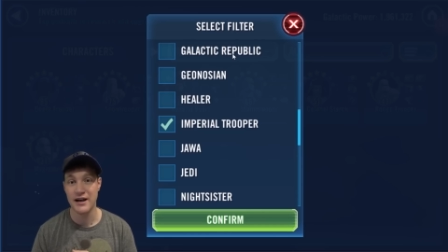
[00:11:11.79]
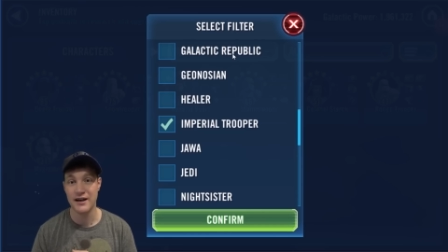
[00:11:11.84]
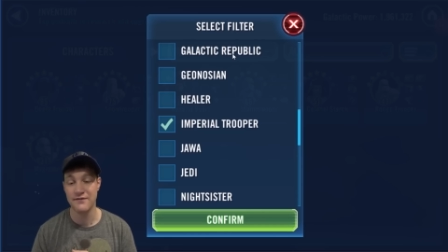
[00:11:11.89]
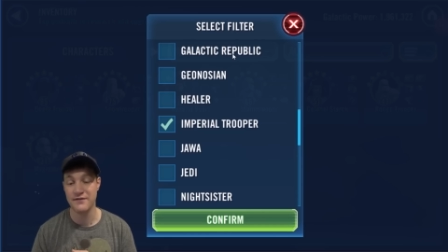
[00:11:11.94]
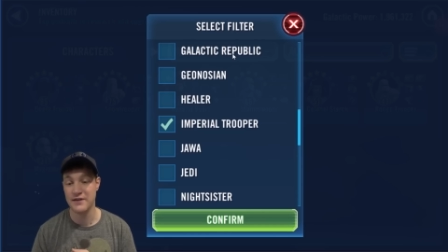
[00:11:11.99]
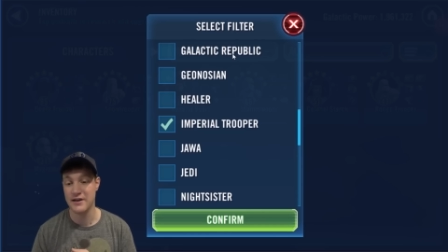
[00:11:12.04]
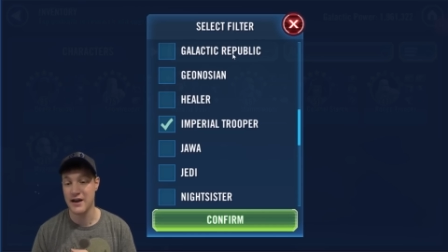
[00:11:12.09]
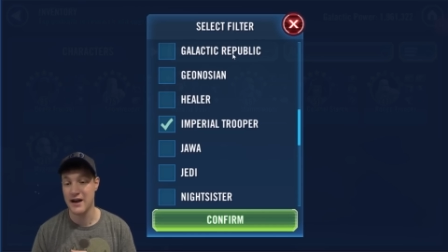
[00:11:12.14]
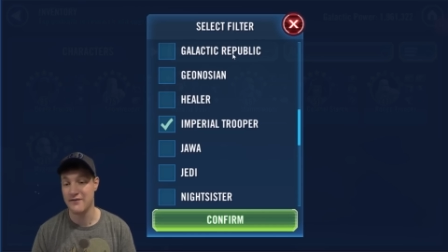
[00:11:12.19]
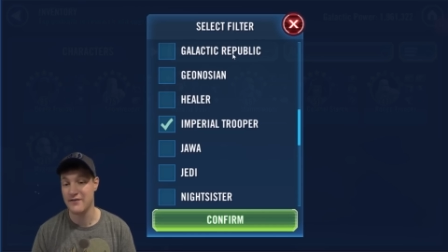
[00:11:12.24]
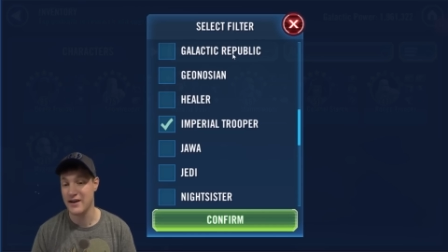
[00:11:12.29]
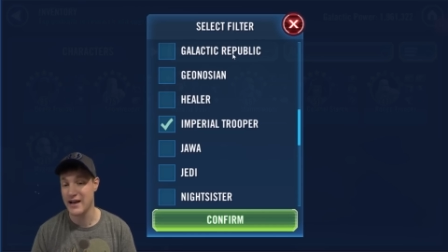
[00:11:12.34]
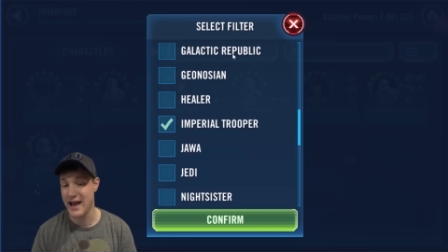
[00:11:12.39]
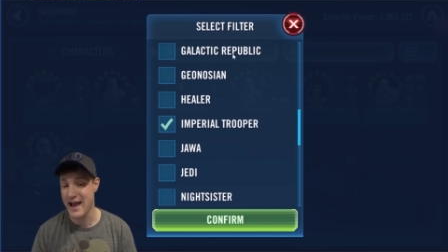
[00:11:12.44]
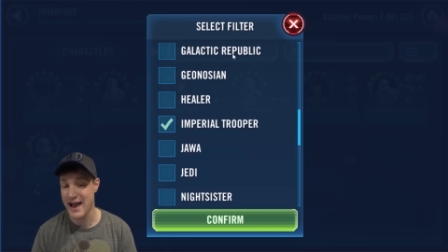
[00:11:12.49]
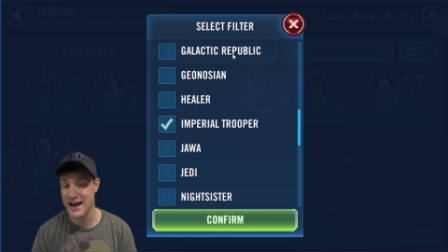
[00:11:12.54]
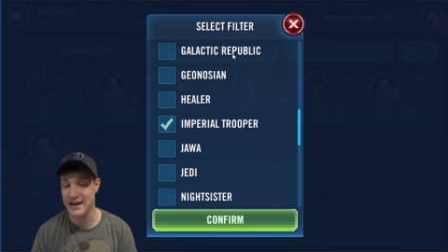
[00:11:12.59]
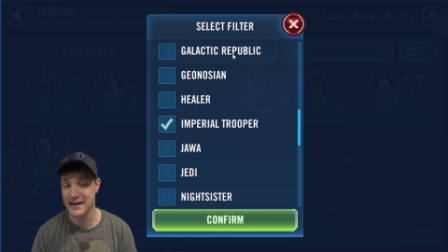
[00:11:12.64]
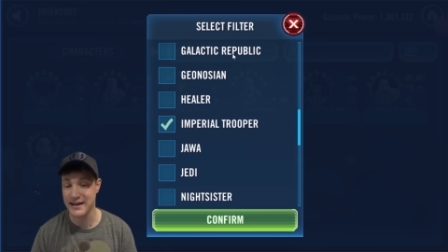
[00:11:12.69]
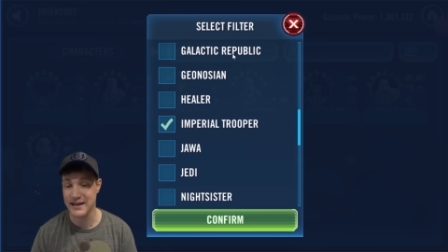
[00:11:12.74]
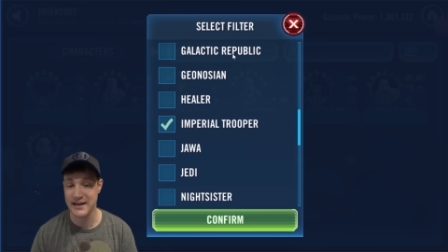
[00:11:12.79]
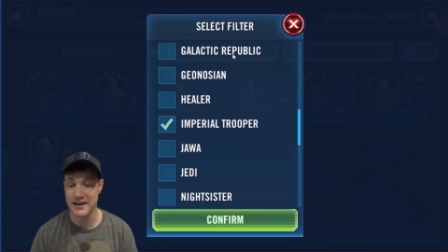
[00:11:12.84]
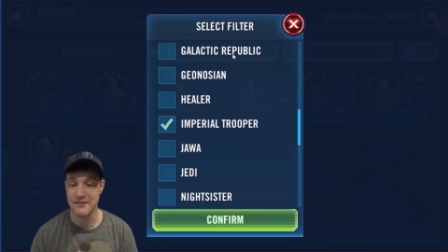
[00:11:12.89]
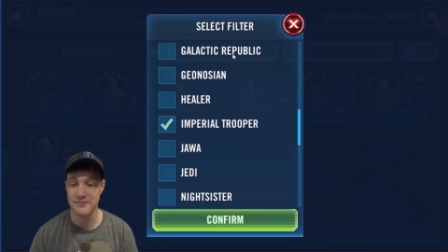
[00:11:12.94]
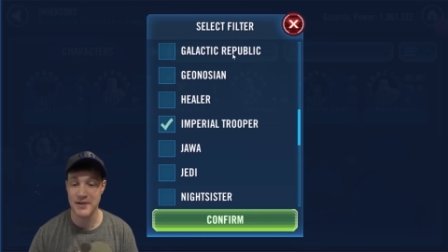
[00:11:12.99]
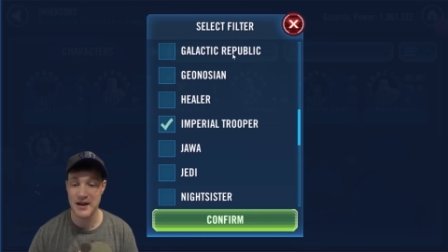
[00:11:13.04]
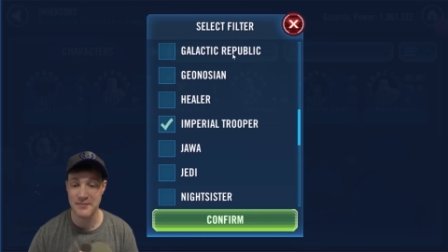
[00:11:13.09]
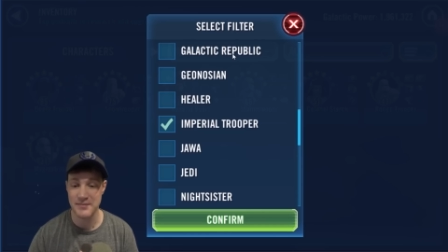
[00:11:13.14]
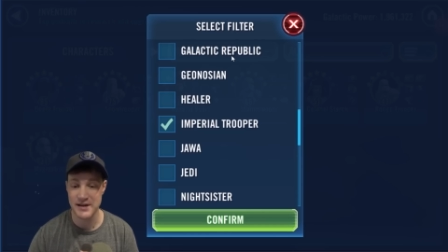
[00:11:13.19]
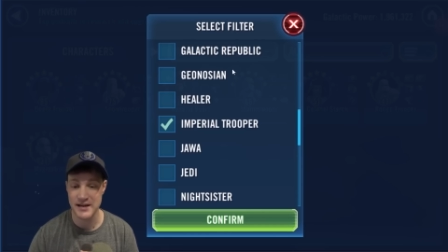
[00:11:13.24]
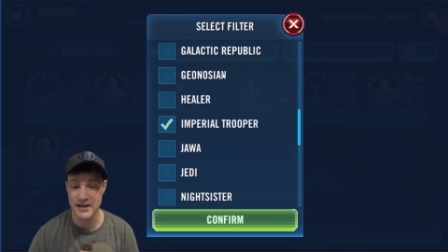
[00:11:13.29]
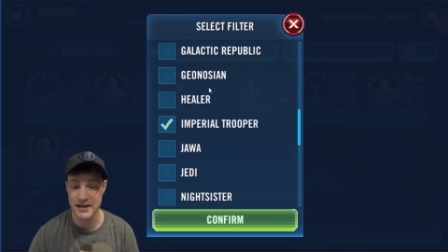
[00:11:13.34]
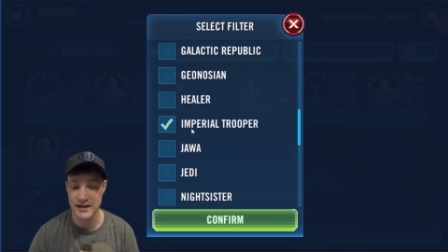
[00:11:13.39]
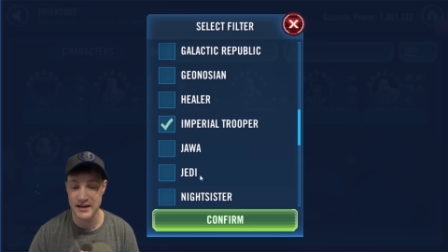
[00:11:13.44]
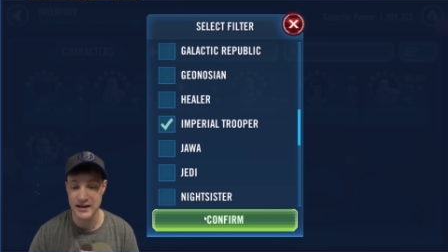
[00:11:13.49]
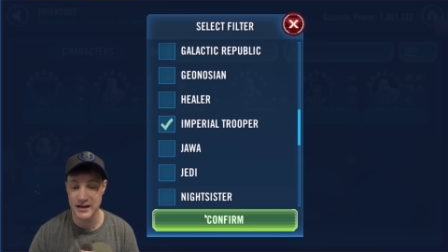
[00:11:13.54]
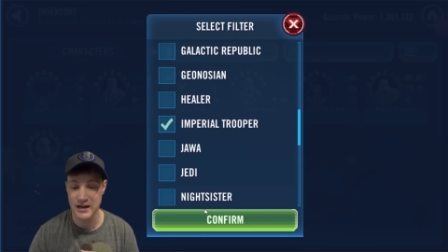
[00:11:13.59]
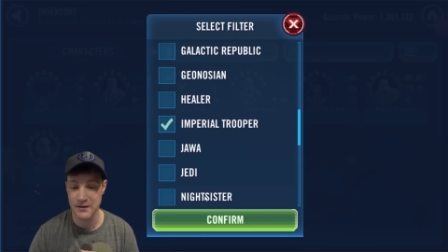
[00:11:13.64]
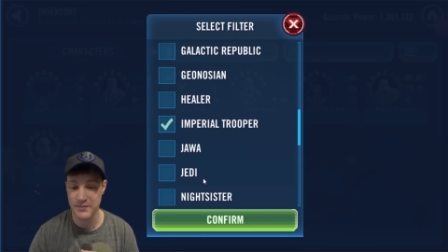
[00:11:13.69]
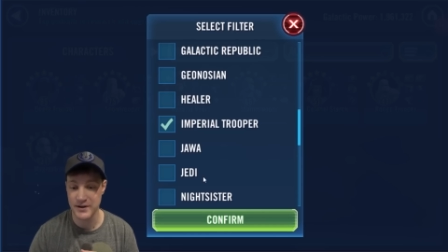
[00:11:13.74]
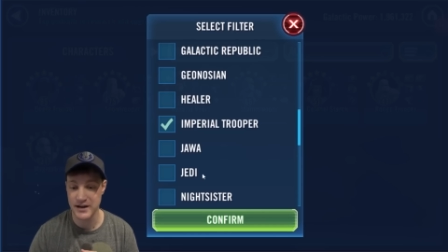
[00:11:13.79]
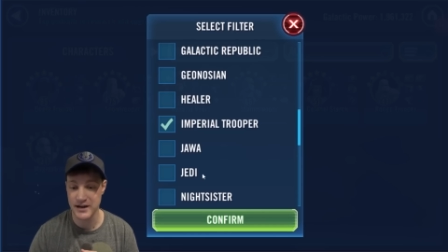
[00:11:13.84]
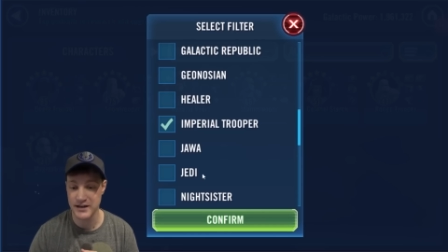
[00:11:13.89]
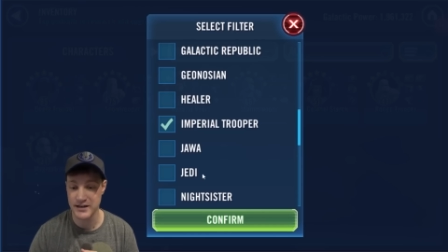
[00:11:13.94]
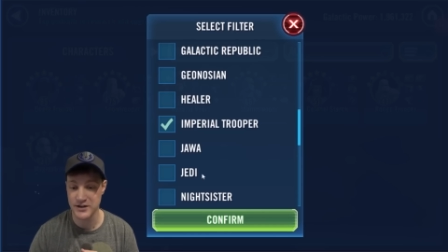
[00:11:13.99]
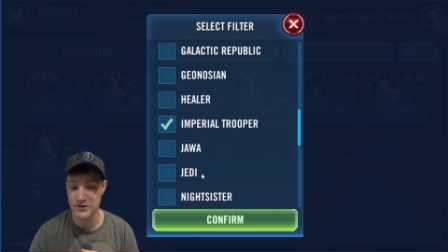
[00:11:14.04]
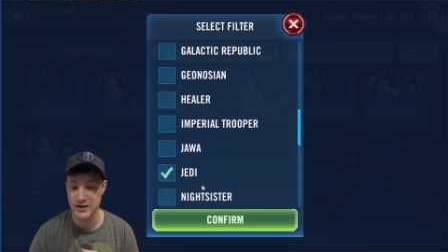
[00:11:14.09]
If you have Anakin, maybe he can come in